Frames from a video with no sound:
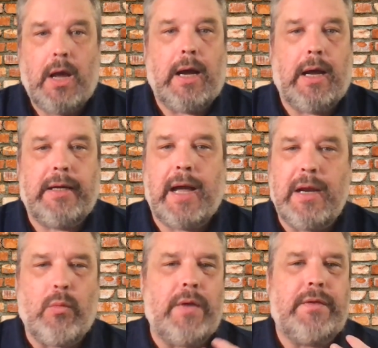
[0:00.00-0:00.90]
uh, kind
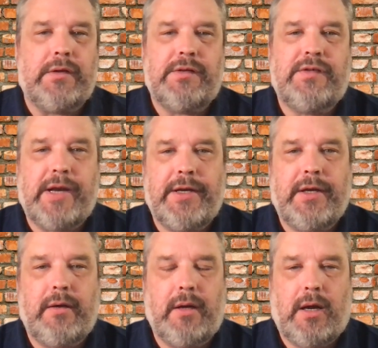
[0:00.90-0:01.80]
of what the
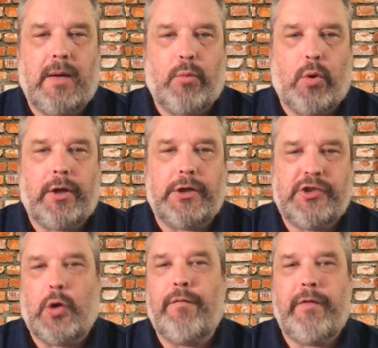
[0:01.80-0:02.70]
second uh, mortgage
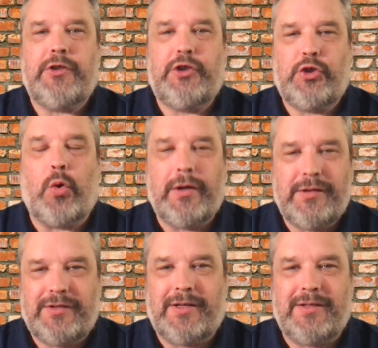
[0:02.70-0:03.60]
Sophie's
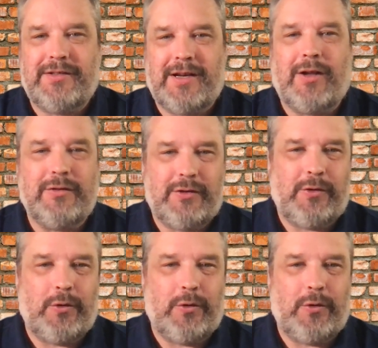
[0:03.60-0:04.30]
choice is, and I'll